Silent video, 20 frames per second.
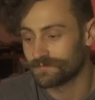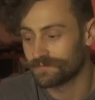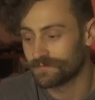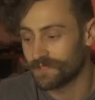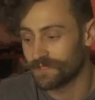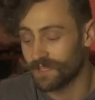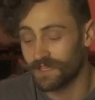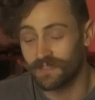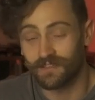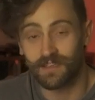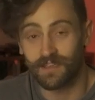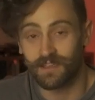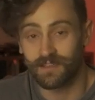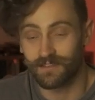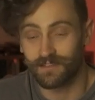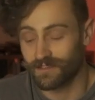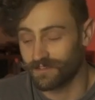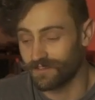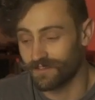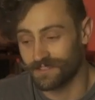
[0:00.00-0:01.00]

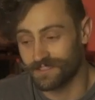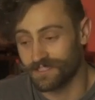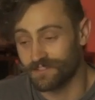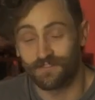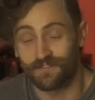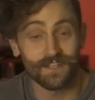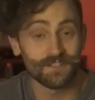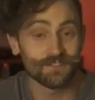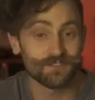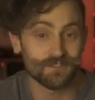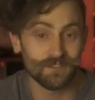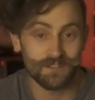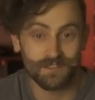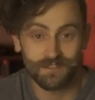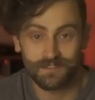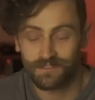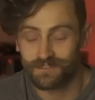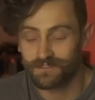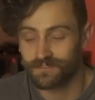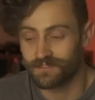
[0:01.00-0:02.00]

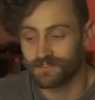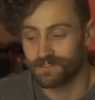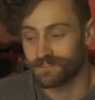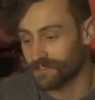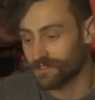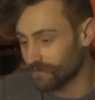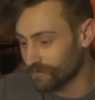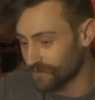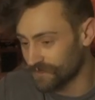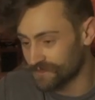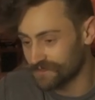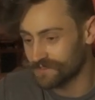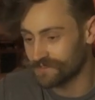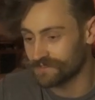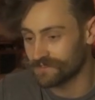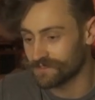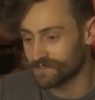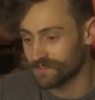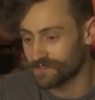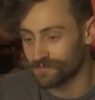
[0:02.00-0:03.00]
adventurous in some
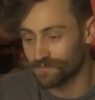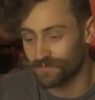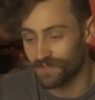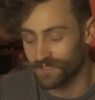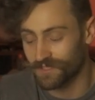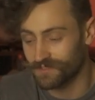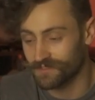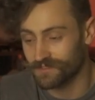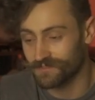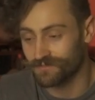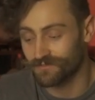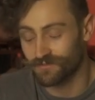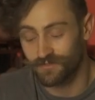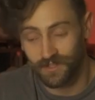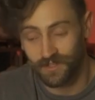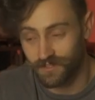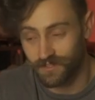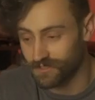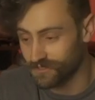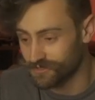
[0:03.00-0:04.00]
instances, but it's
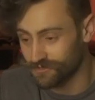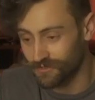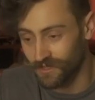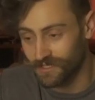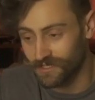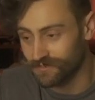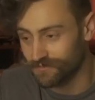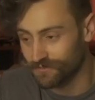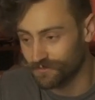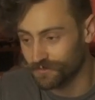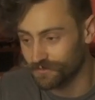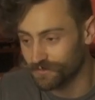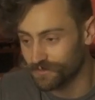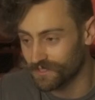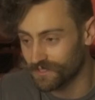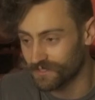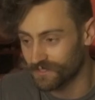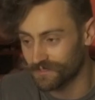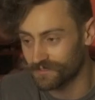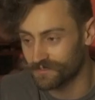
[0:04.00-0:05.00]
very stressful
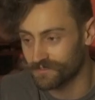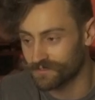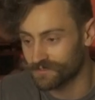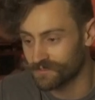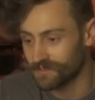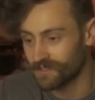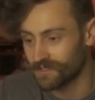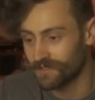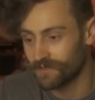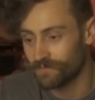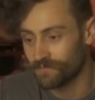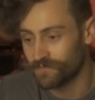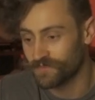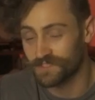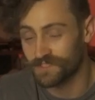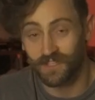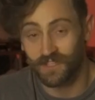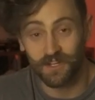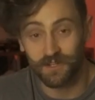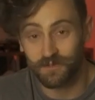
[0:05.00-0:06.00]
because
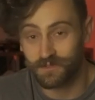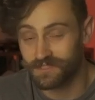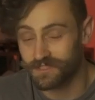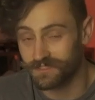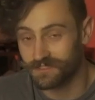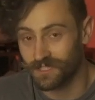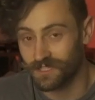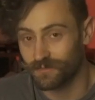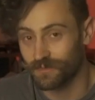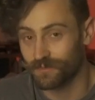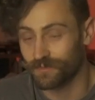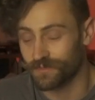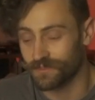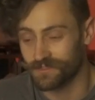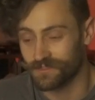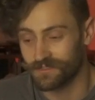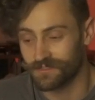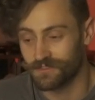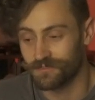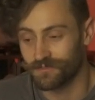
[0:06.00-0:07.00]
it's not always the type of
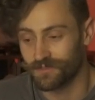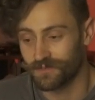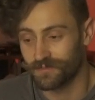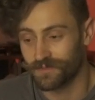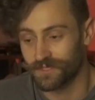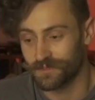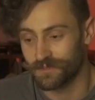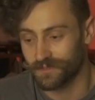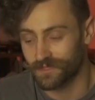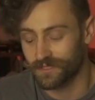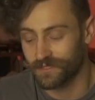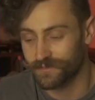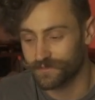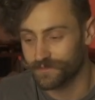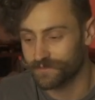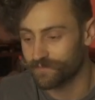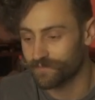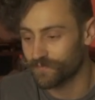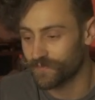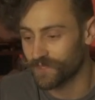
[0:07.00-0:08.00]
person you want to be around.
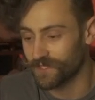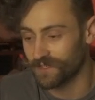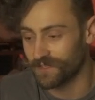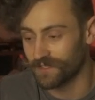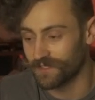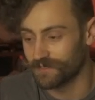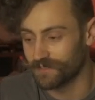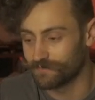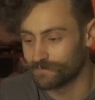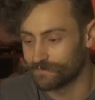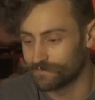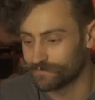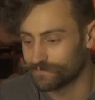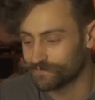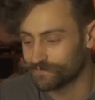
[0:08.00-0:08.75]
The